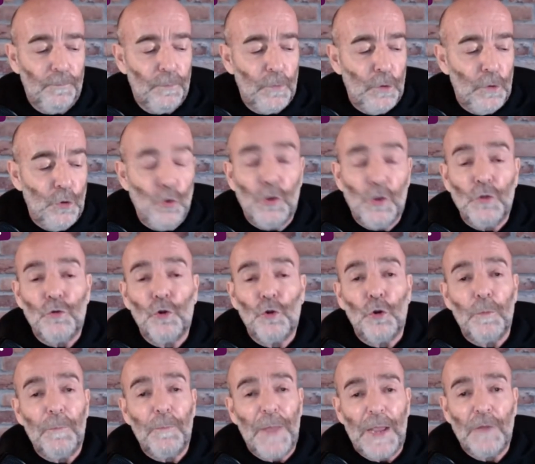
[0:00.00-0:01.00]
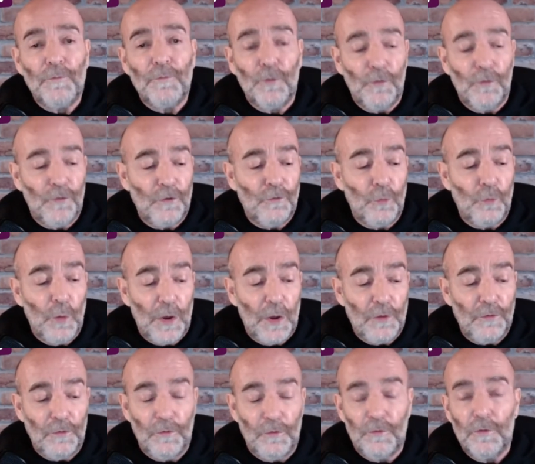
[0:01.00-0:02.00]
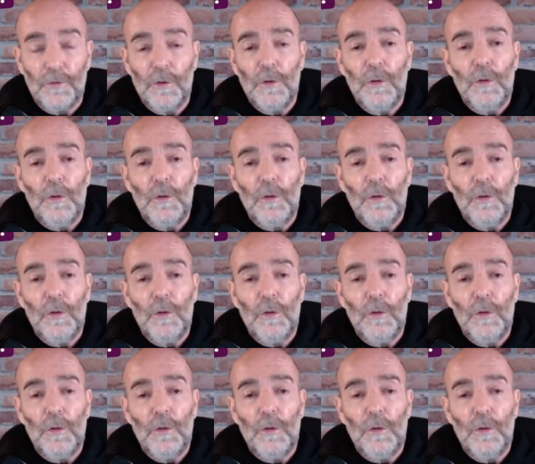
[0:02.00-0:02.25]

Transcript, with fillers: you can turn painful situations